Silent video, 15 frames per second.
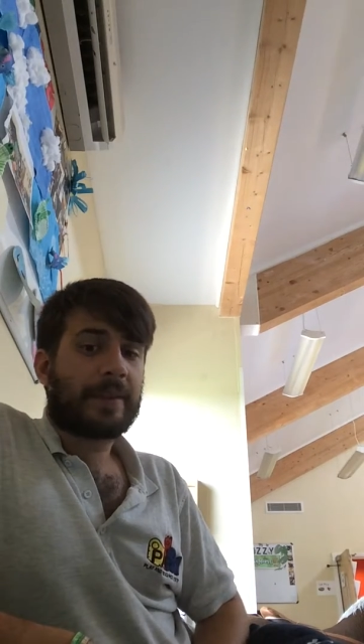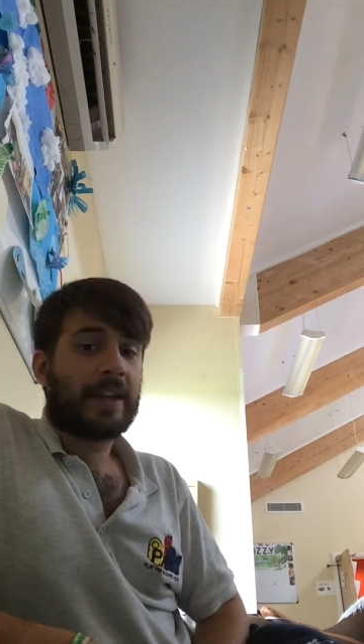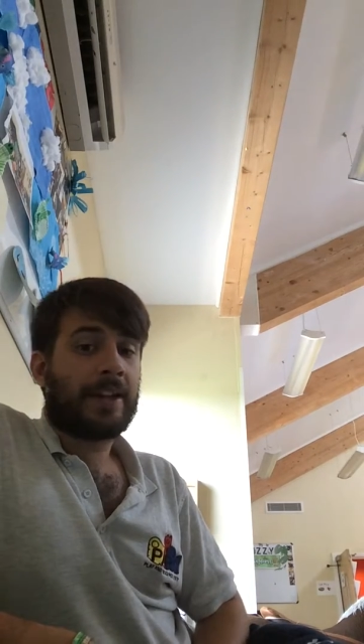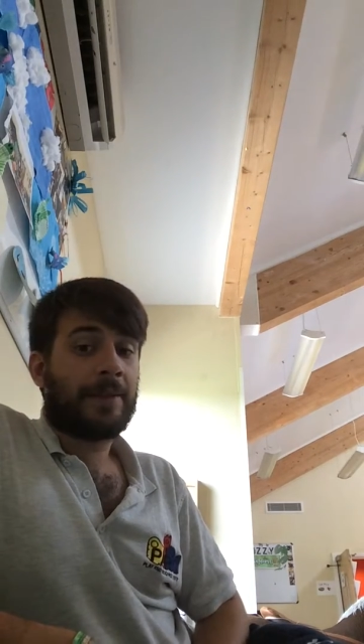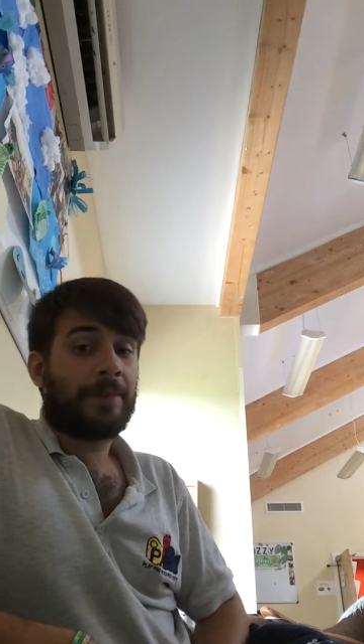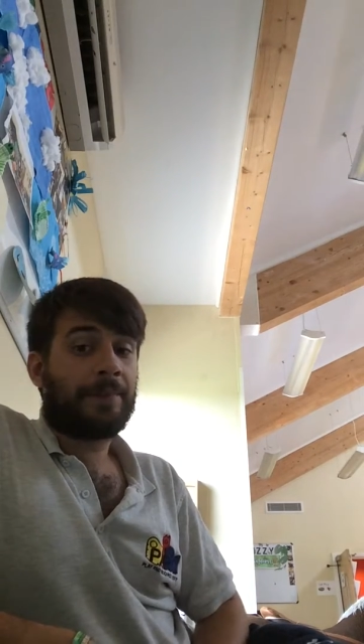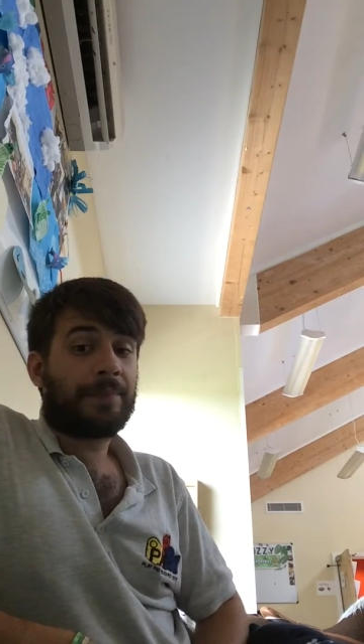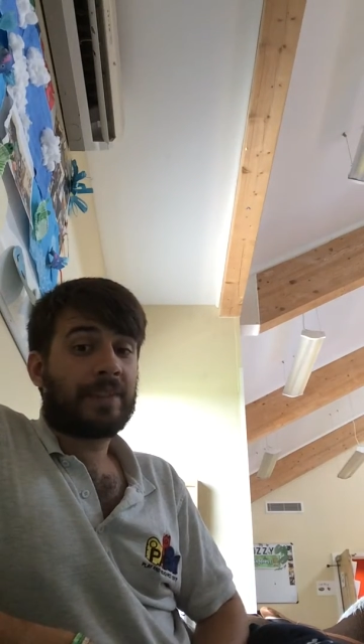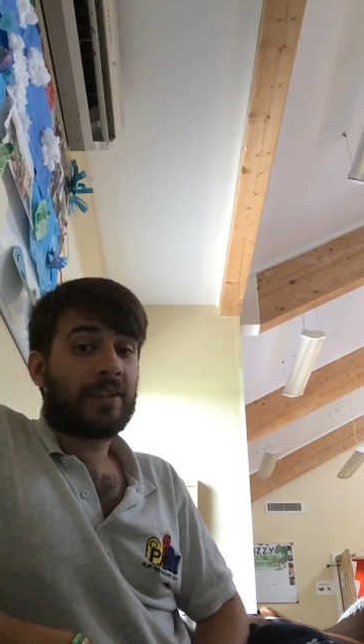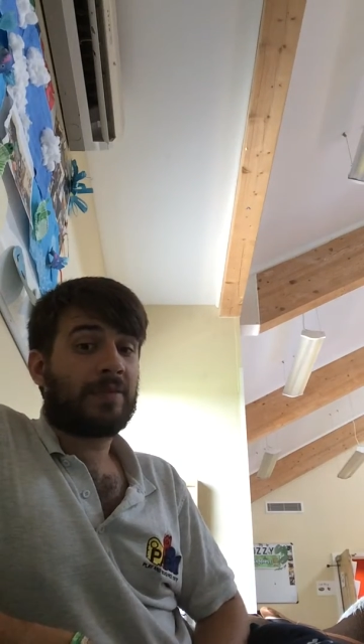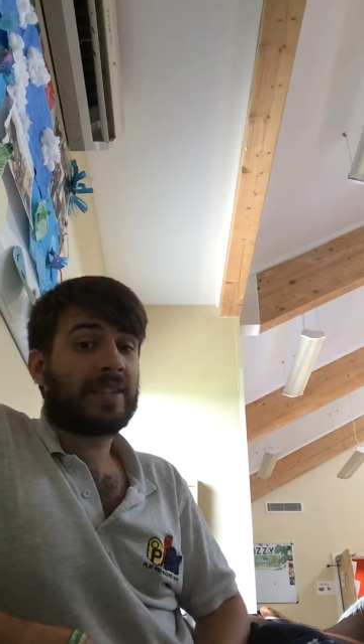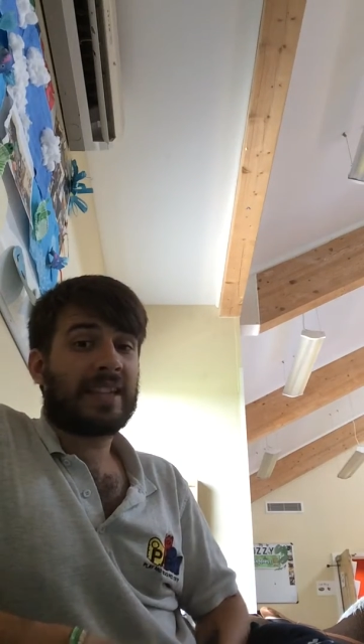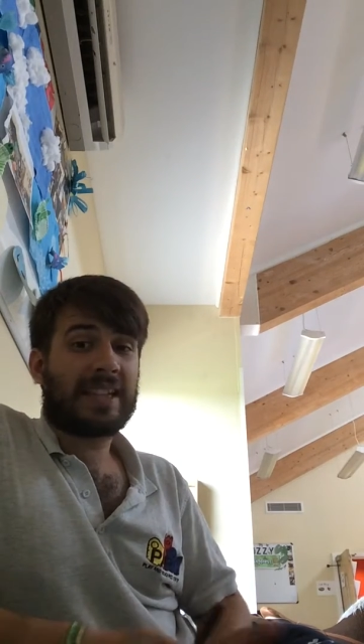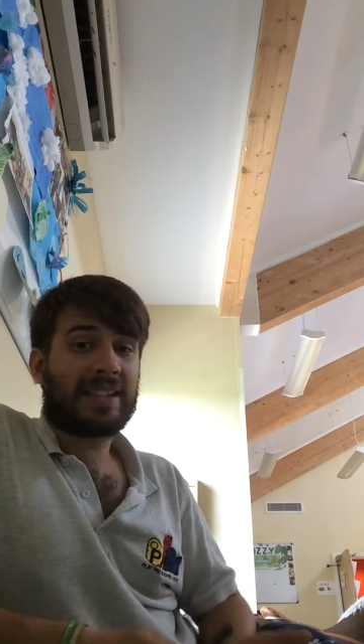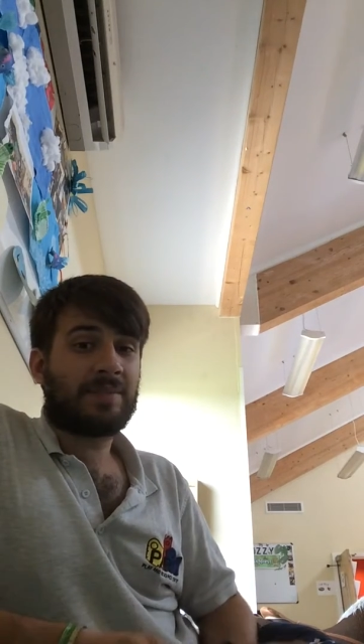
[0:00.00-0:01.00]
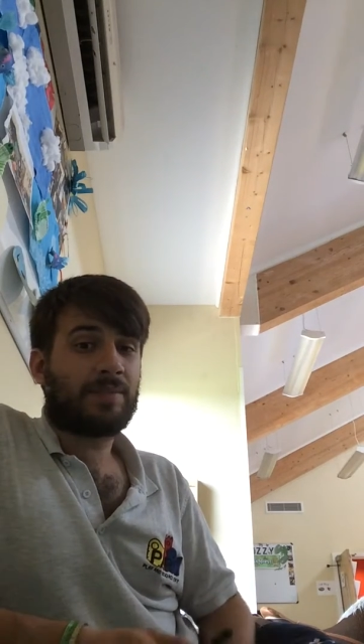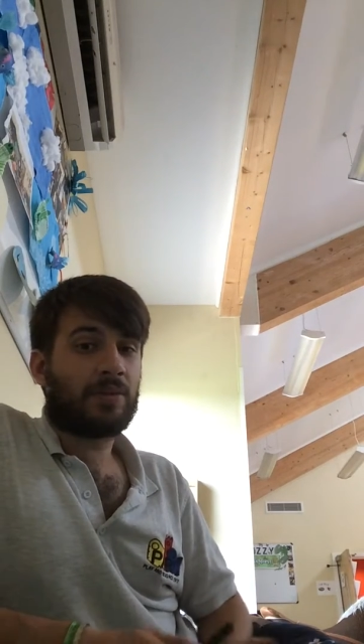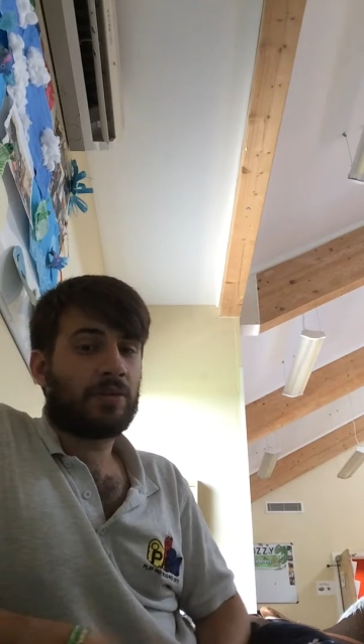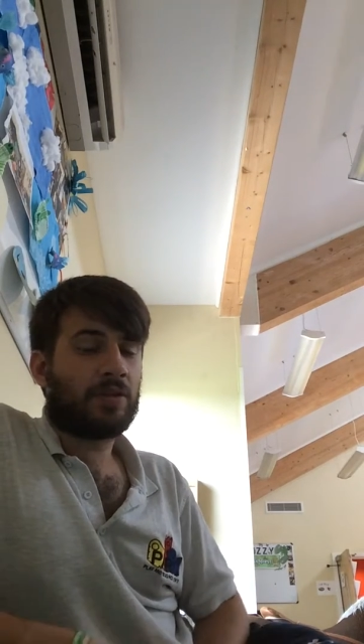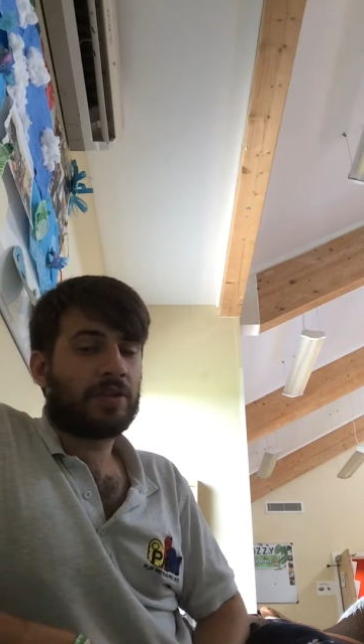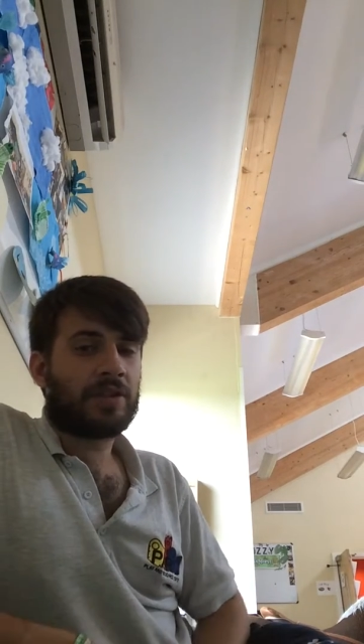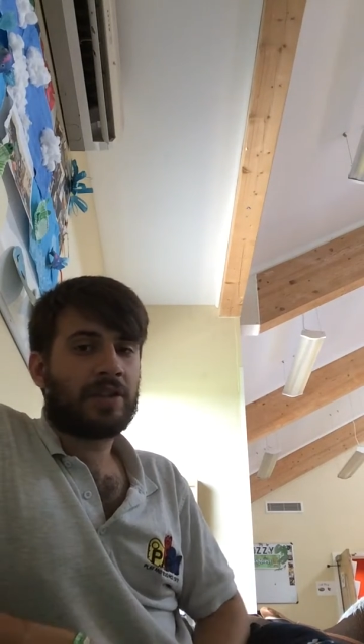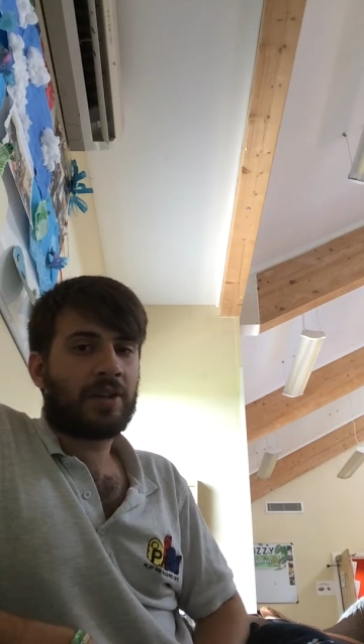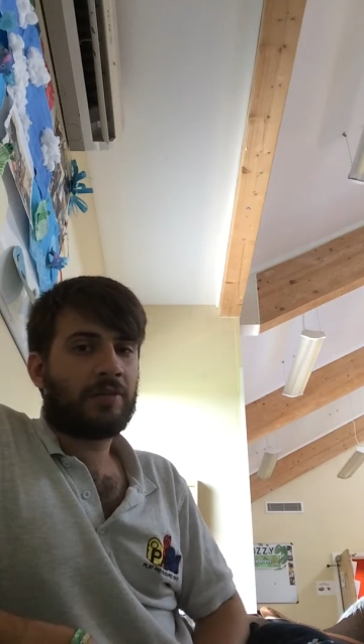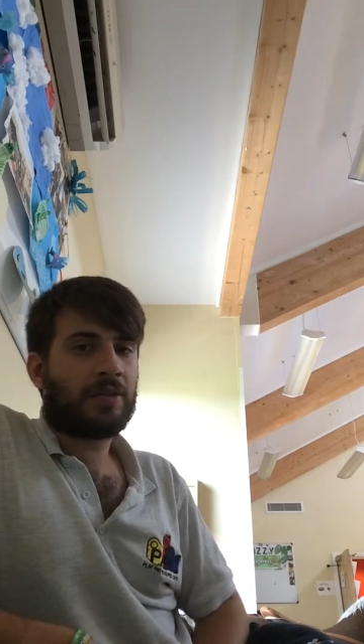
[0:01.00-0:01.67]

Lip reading: Obviously, that's important. You don't